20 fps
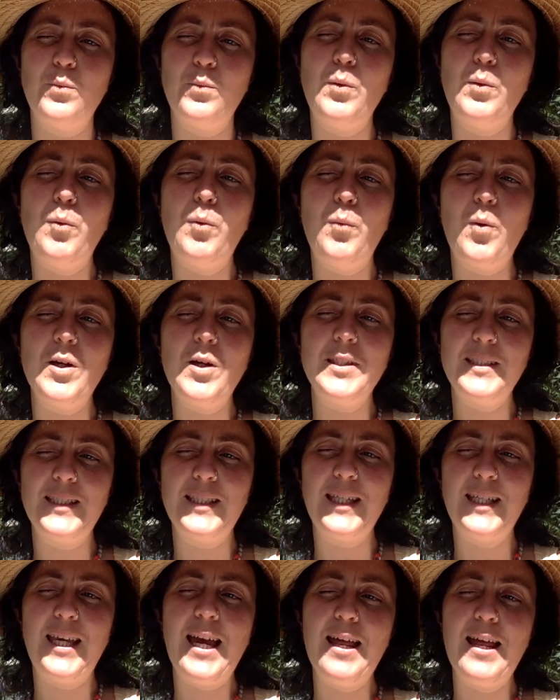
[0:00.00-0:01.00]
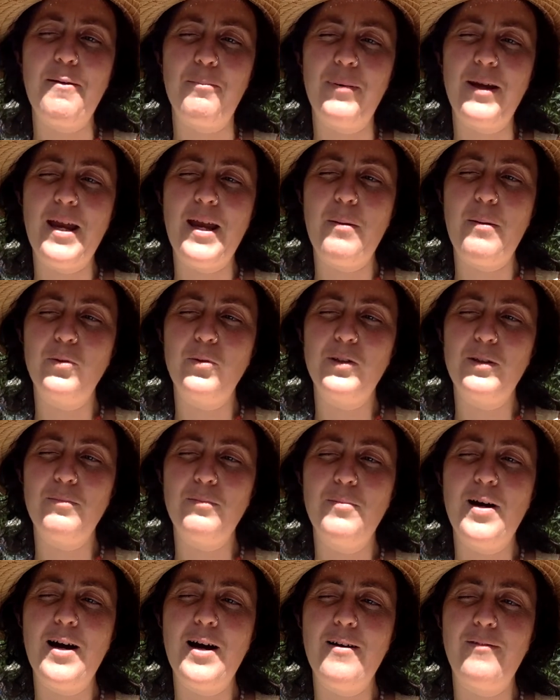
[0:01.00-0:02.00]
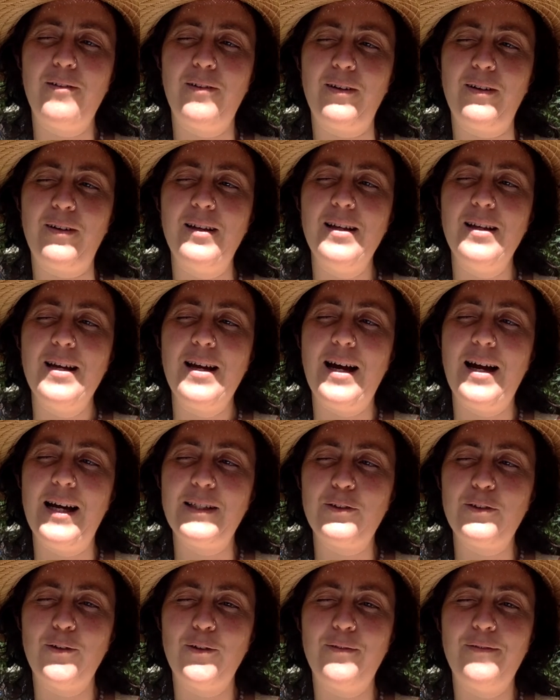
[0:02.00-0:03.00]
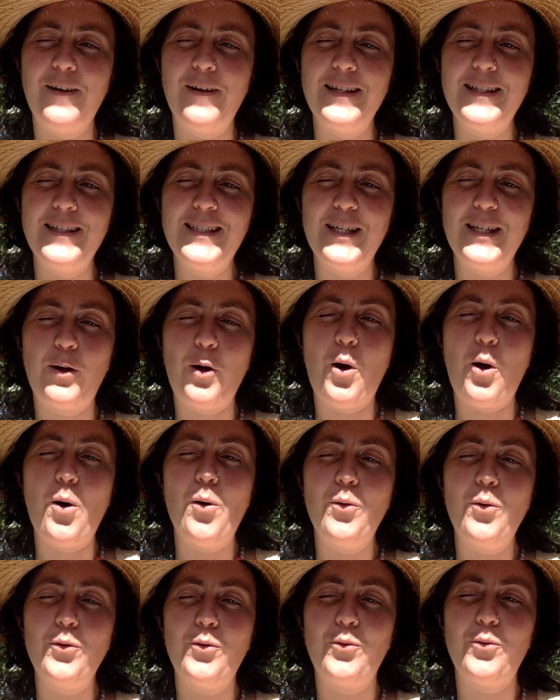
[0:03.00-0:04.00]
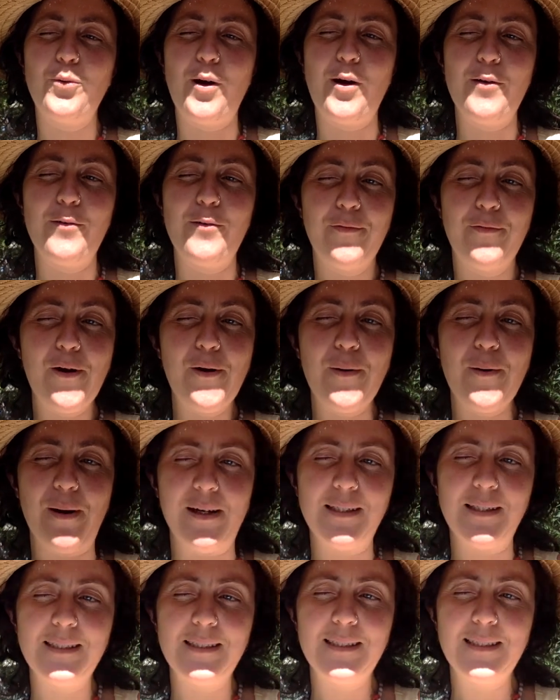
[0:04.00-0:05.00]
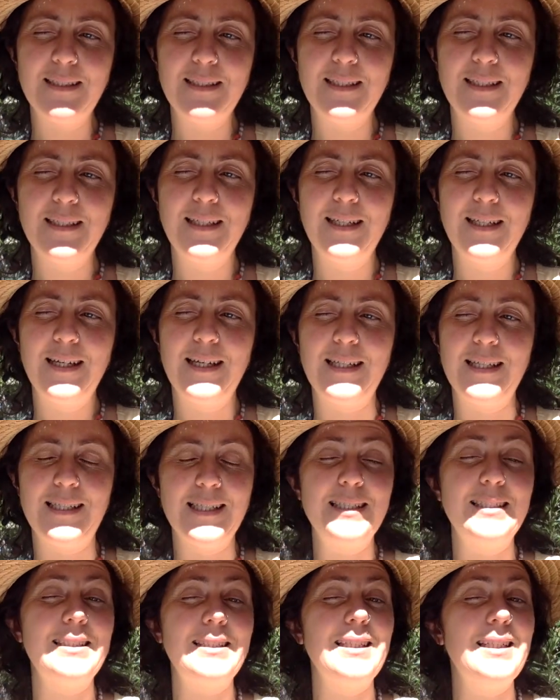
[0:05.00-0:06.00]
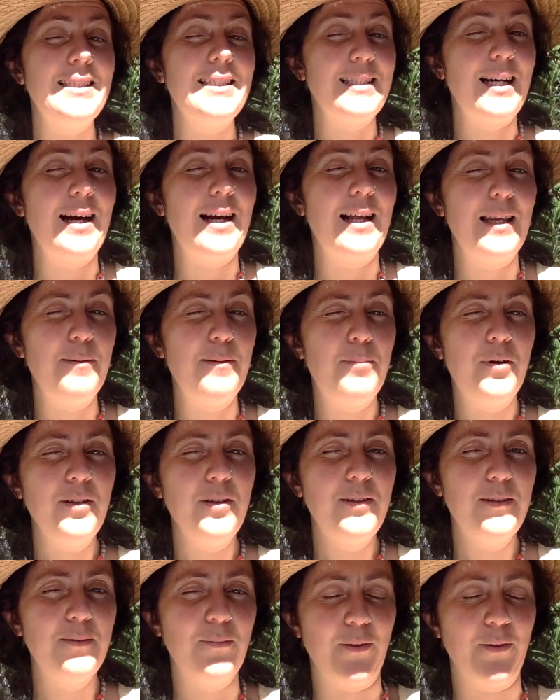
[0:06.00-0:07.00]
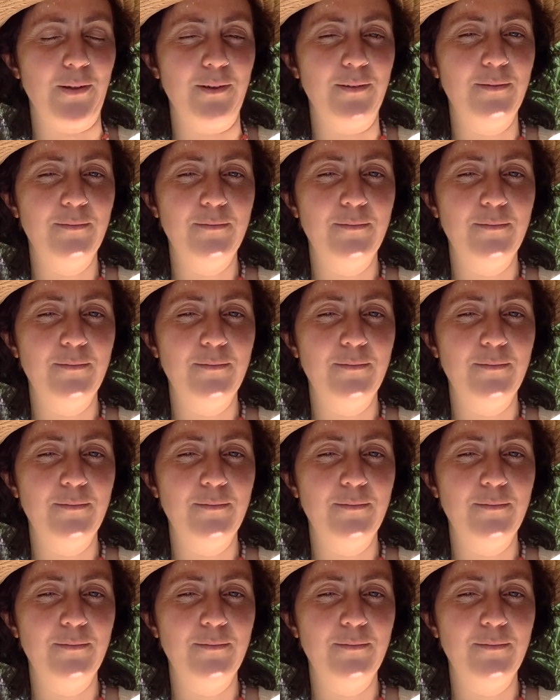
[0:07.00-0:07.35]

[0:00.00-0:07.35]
we will once again be able to marvel at authentic old-growth forests? It is entirely possible.